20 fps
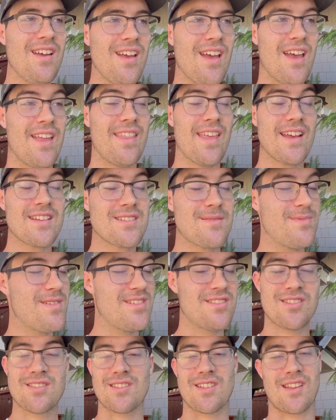And that to me
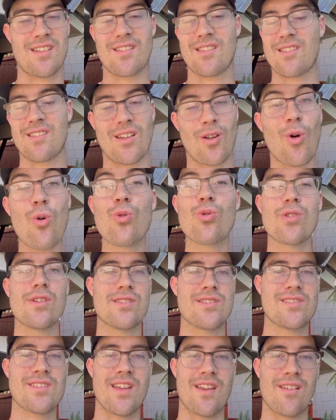is just like the
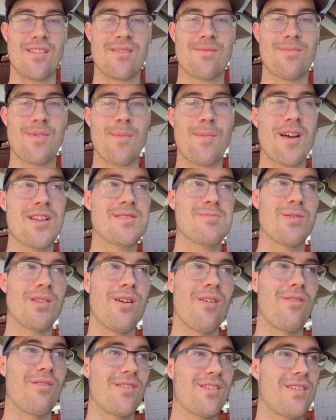coolest thing. My mind's
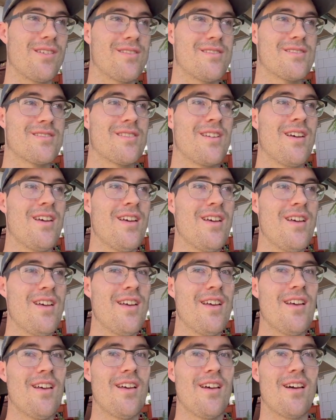blown because
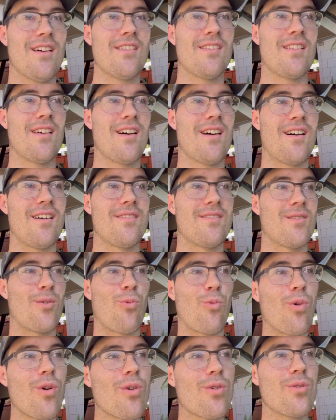uh, the
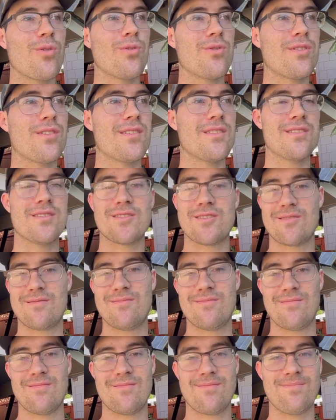world is
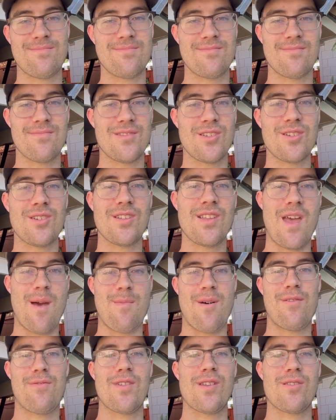literally at
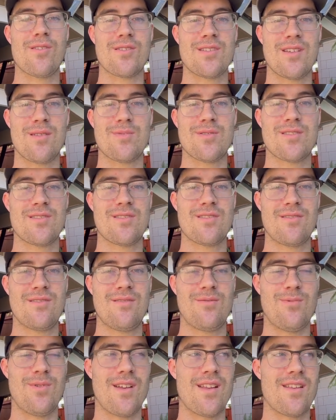my fingertips
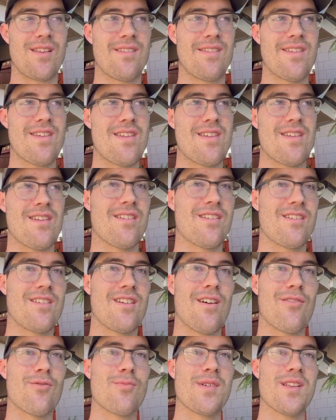when the
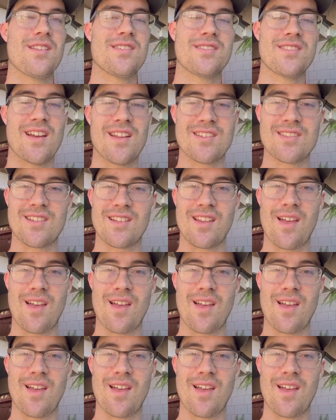government decides to